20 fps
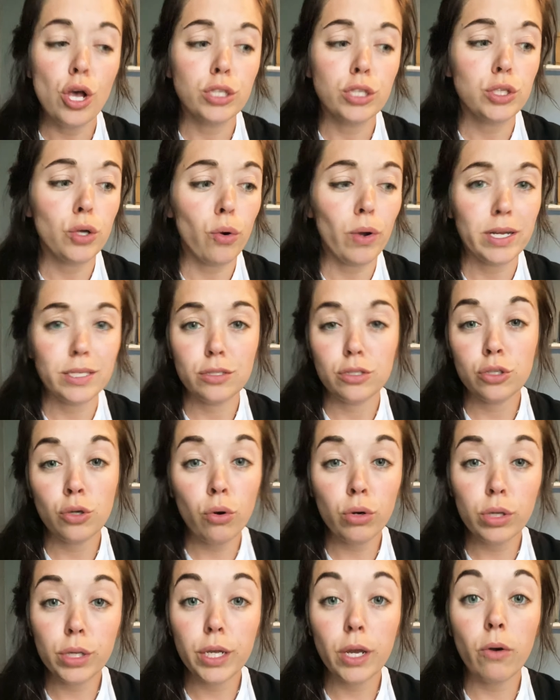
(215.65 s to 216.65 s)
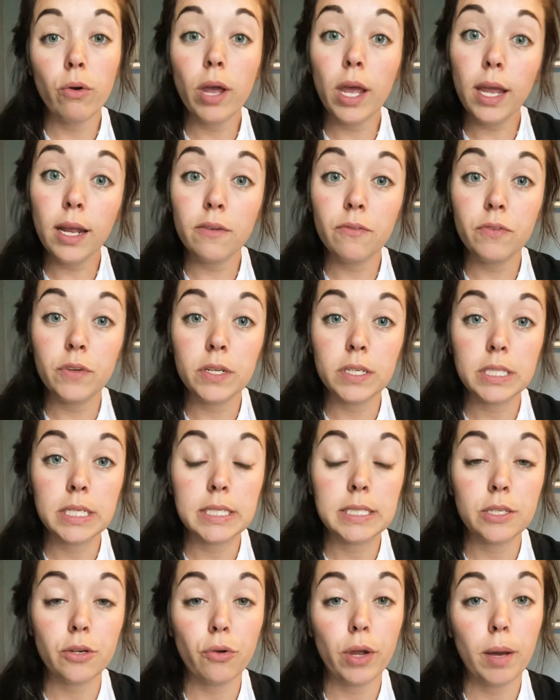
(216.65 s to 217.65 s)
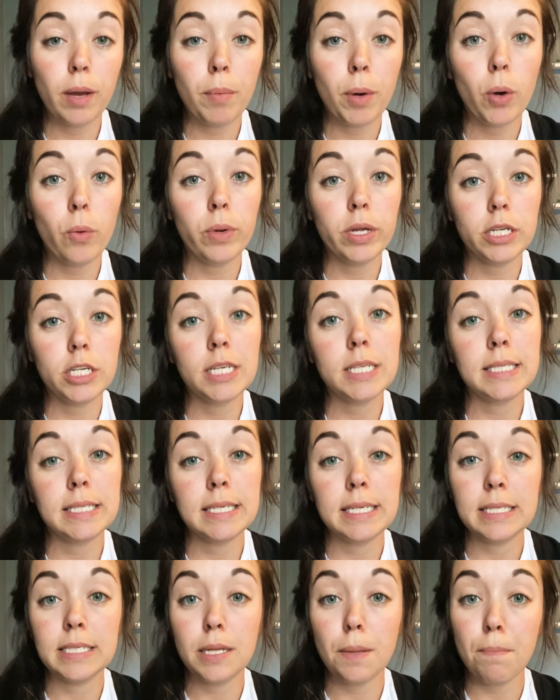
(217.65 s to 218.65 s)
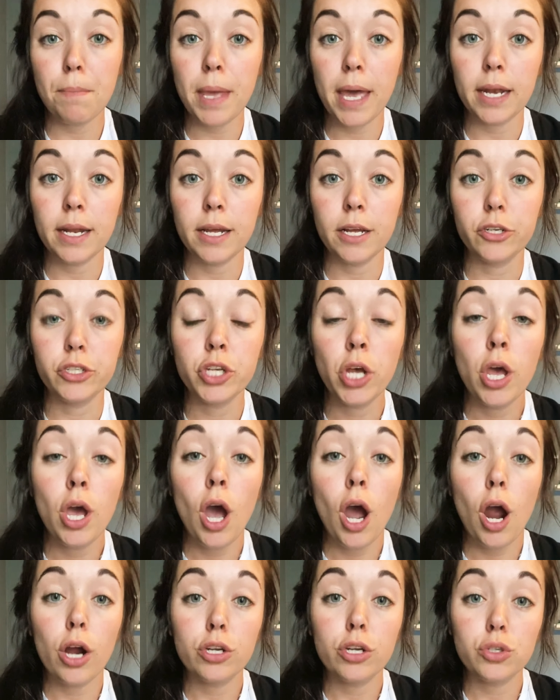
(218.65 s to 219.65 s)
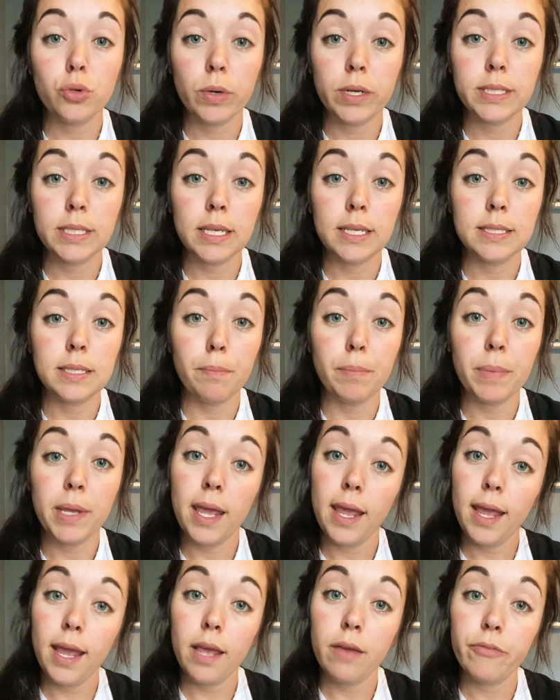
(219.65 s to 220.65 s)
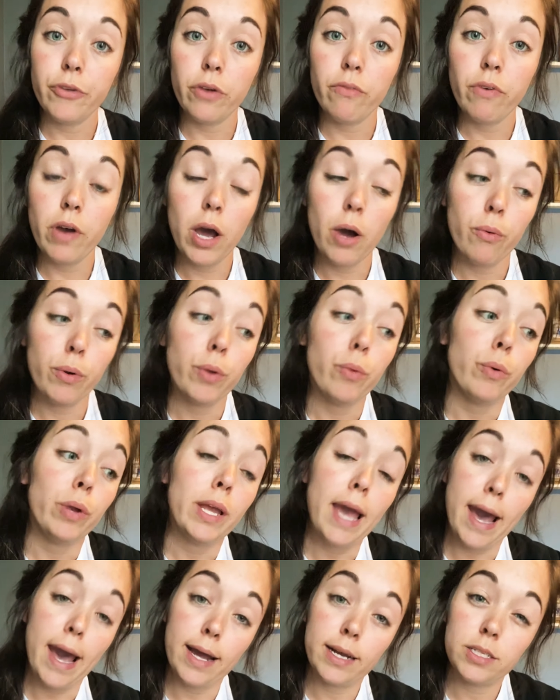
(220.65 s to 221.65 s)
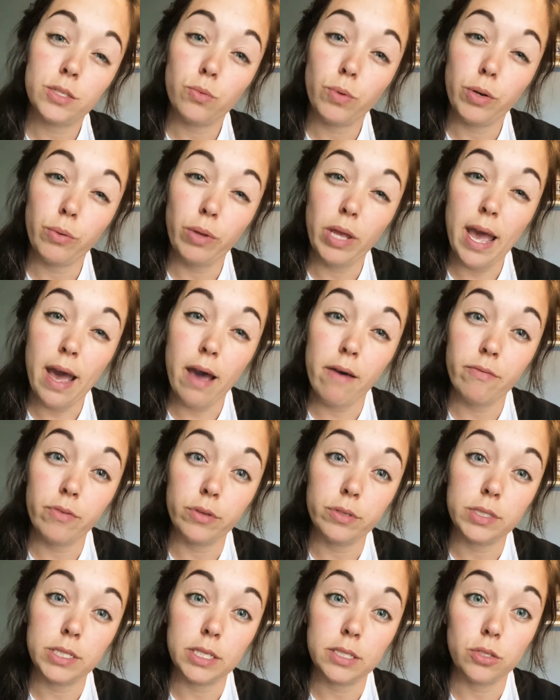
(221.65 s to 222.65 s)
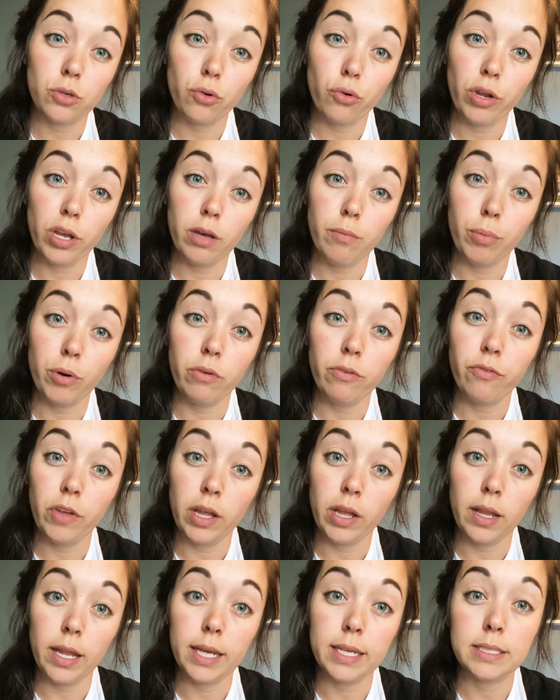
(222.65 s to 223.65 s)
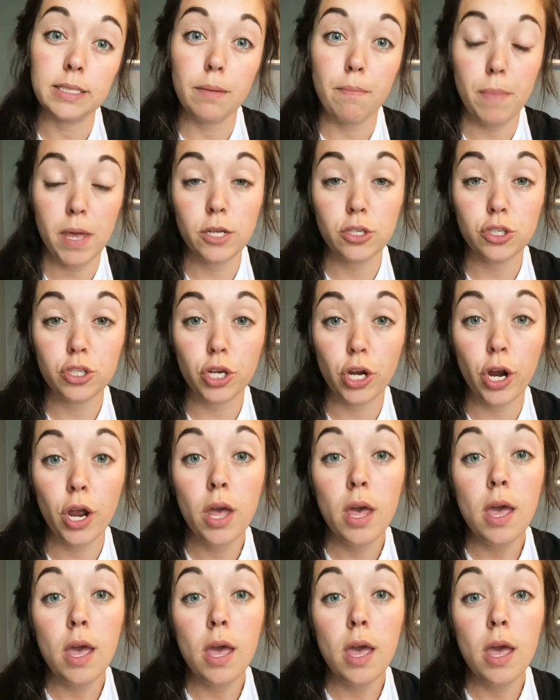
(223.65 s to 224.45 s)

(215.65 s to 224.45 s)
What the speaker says: So it's totally okay to feel disagreeable. We just need to manage our choices and behavior of how we react when we have those disagreeable feelings, and make sure